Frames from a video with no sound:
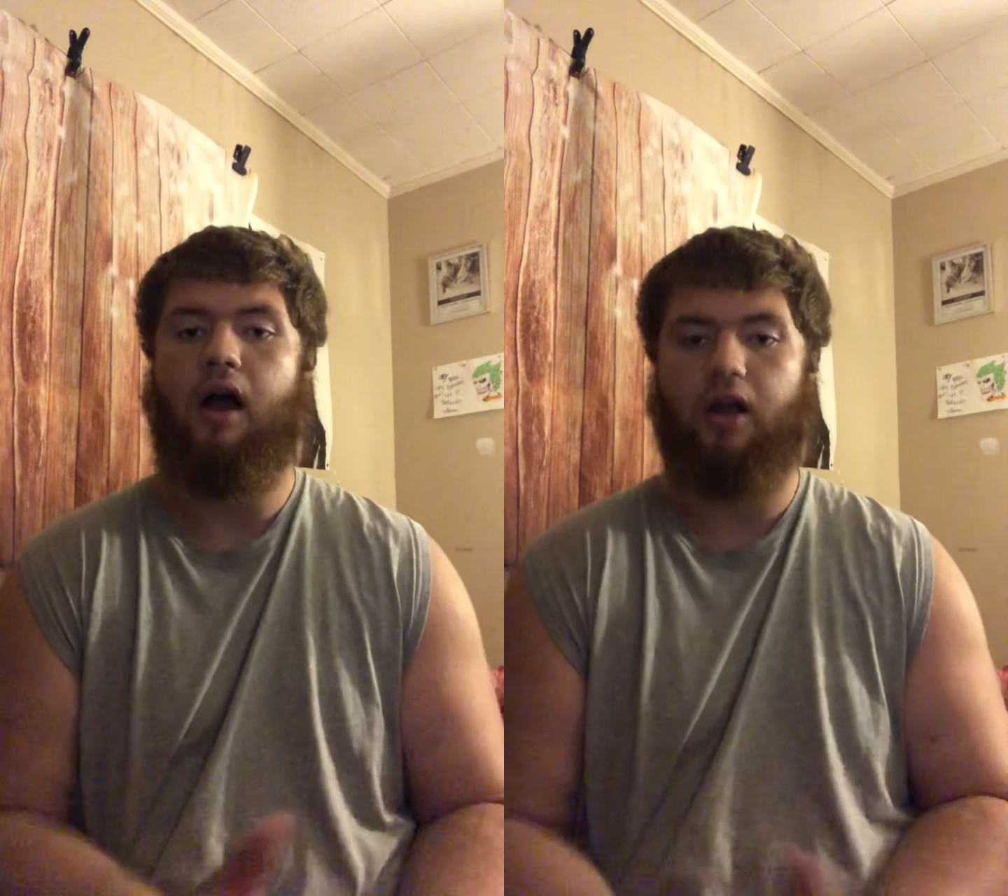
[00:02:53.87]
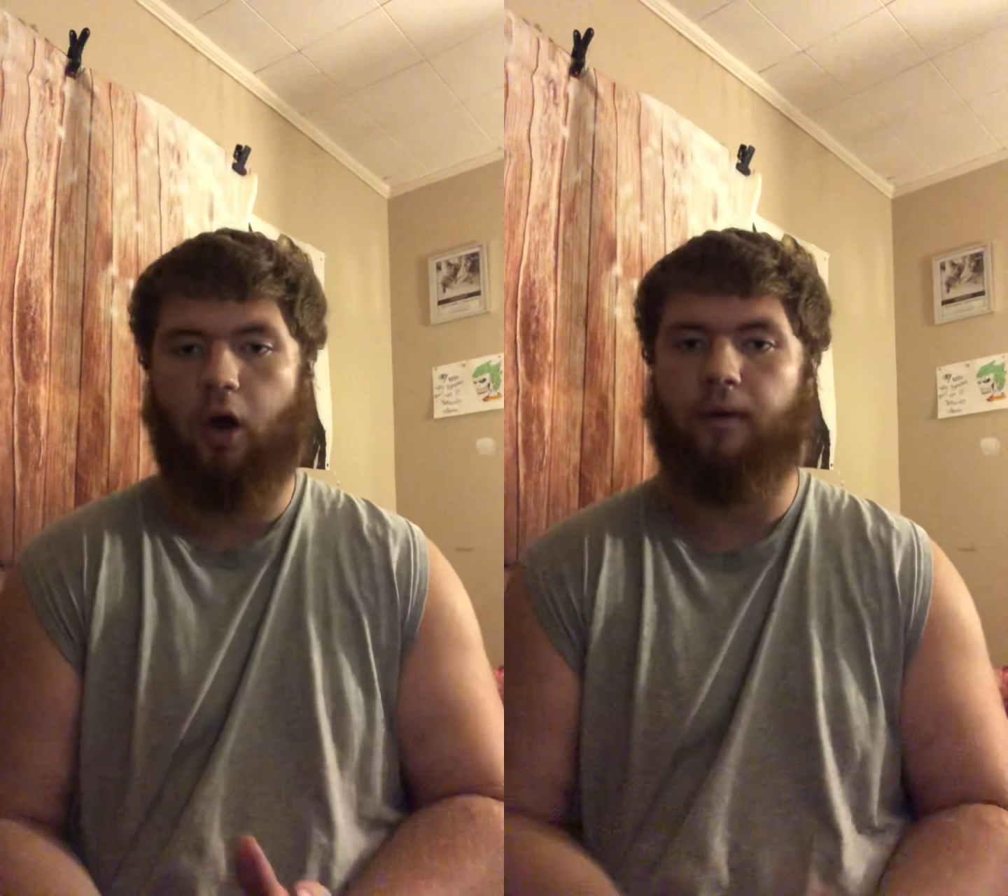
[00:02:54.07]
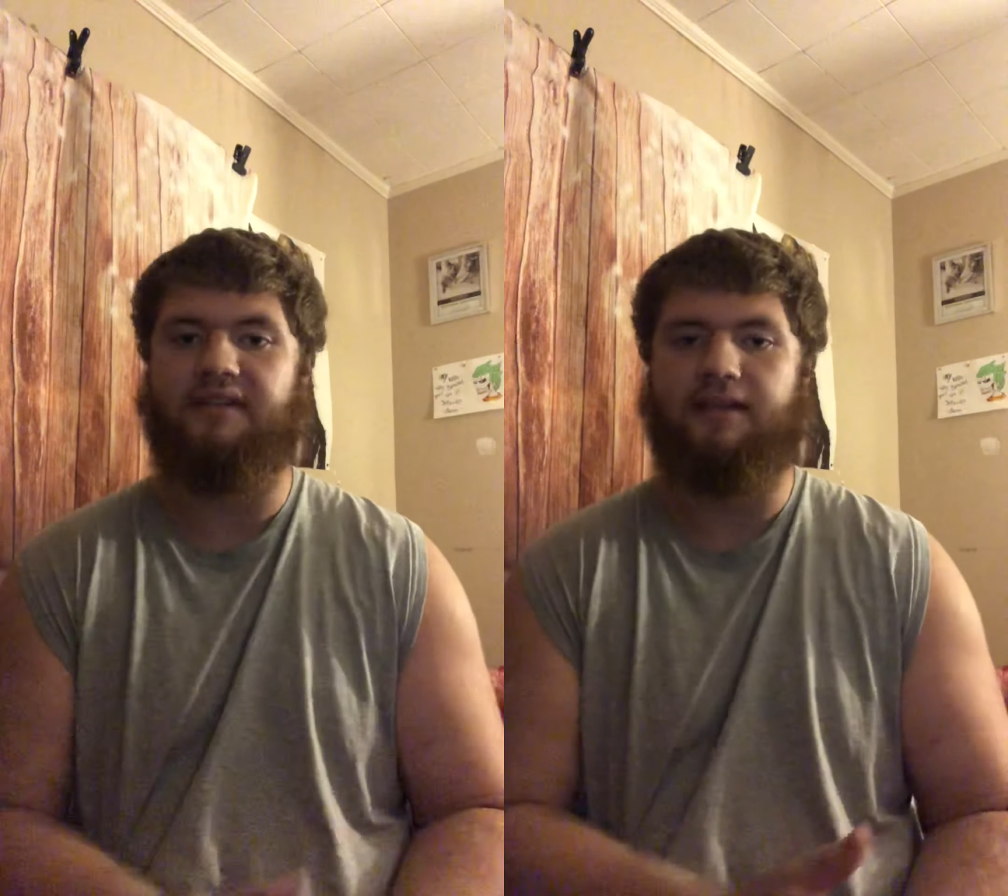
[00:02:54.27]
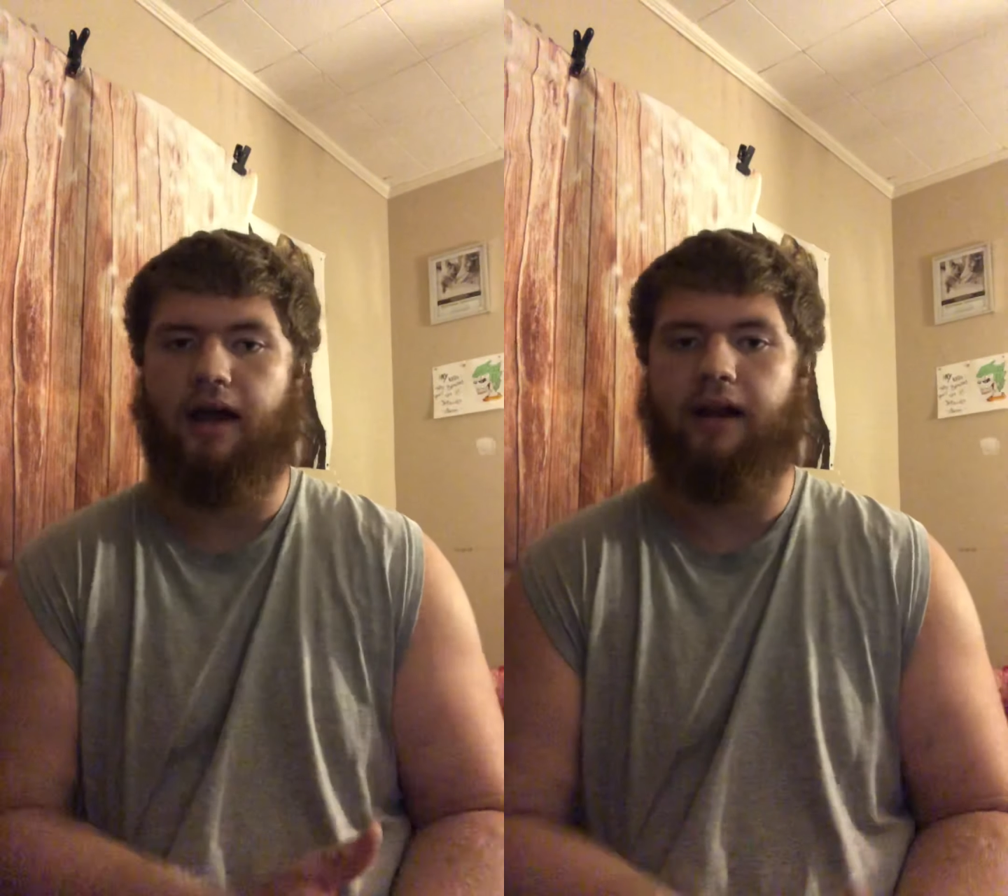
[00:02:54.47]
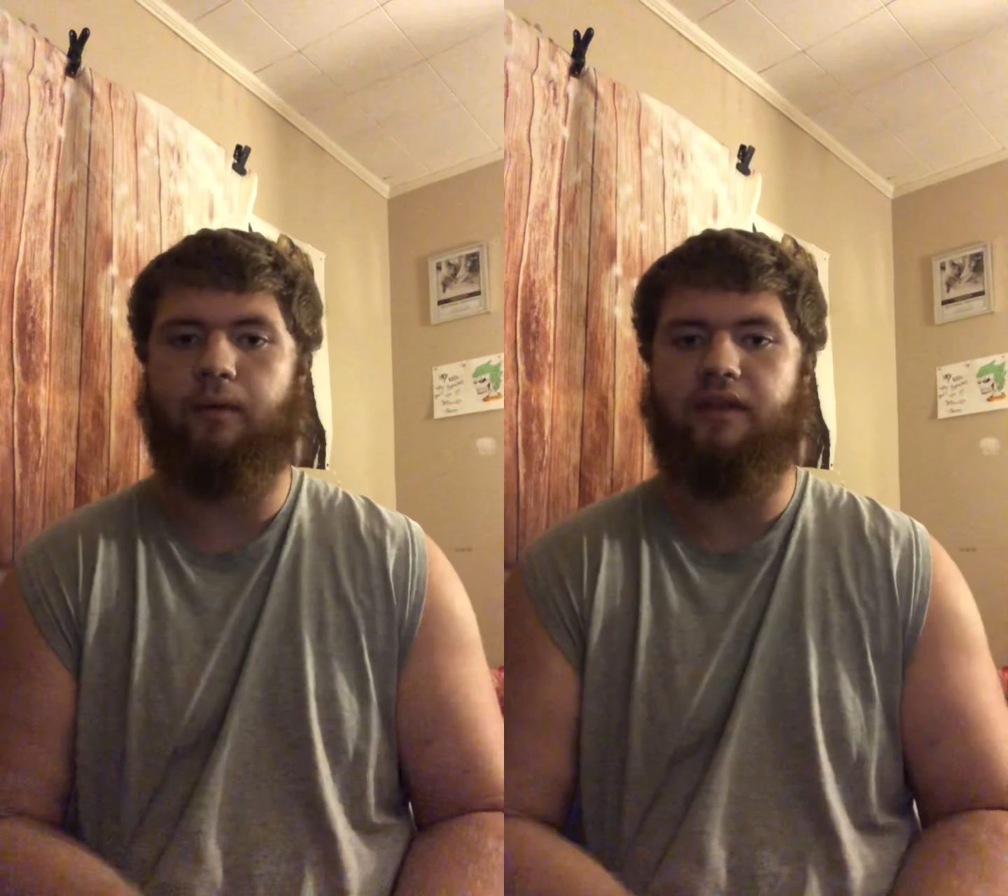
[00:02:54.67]

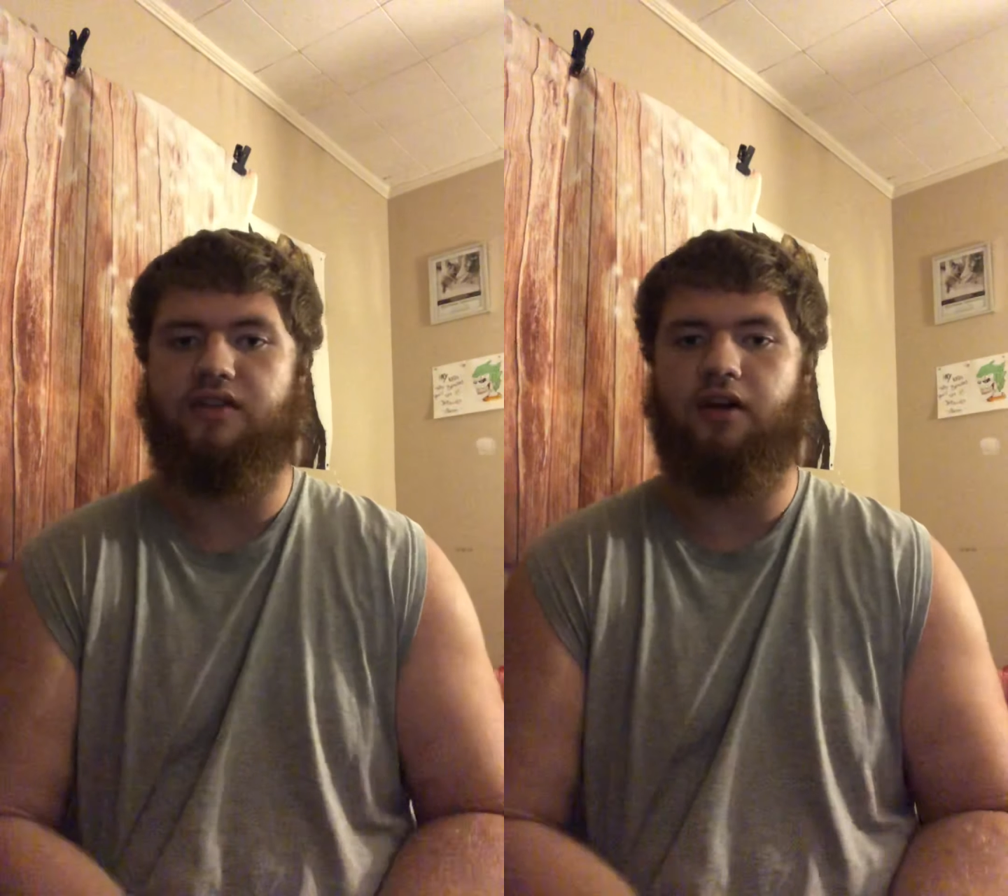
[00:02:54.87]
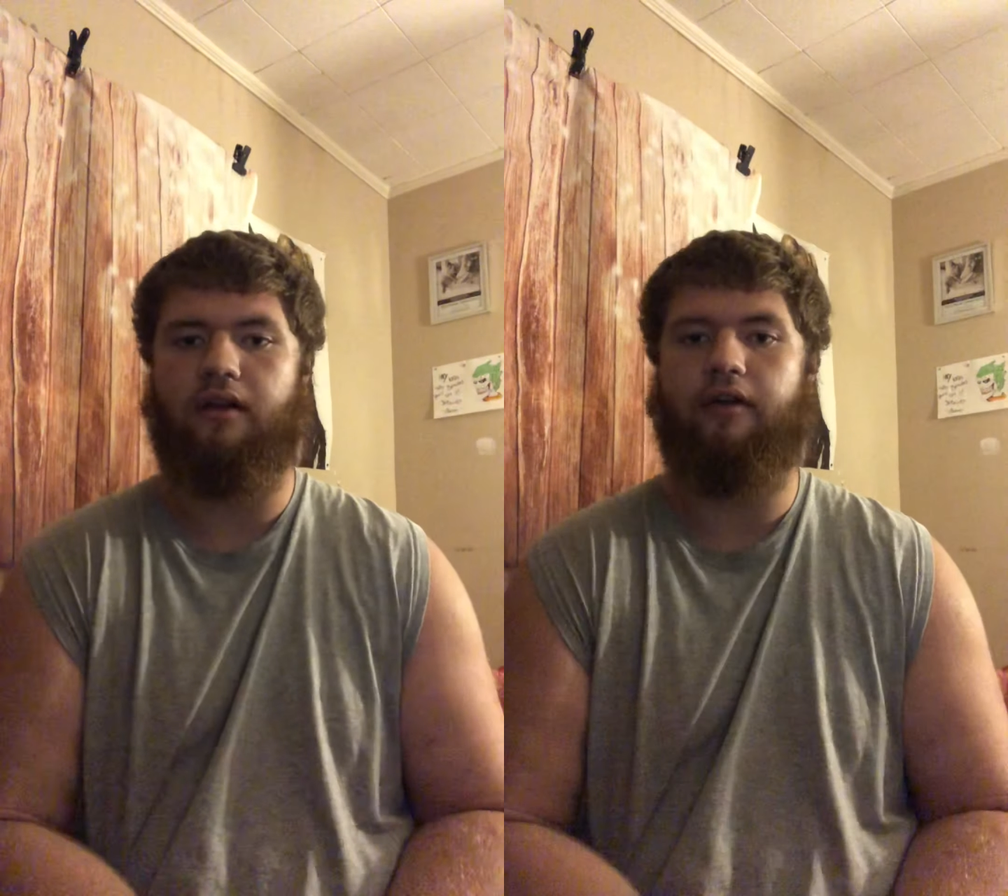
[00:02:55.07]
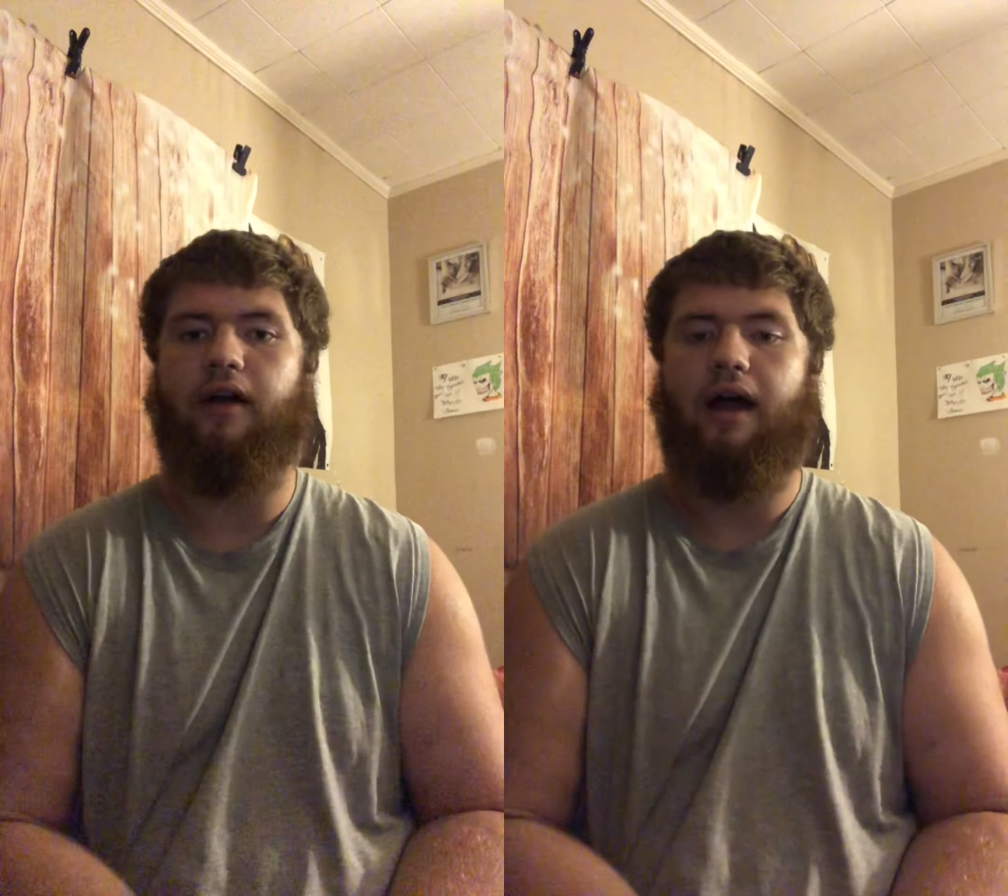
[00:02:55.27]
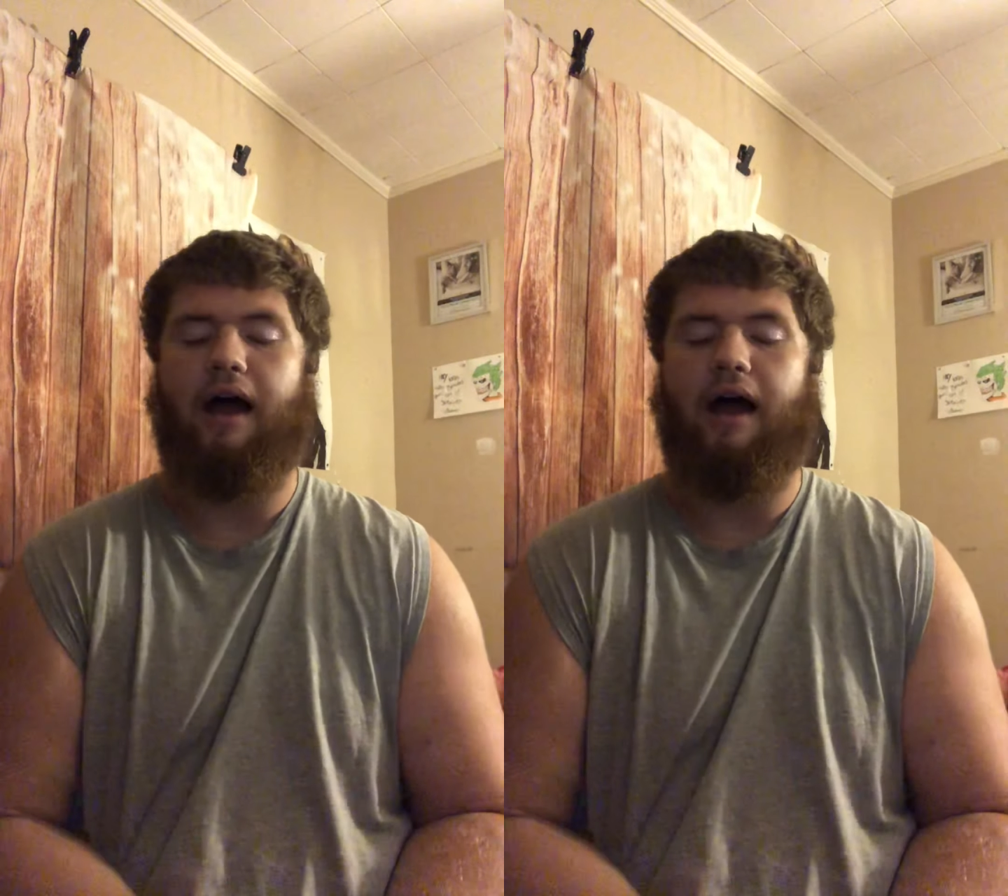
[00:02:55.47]
coinciding with each other.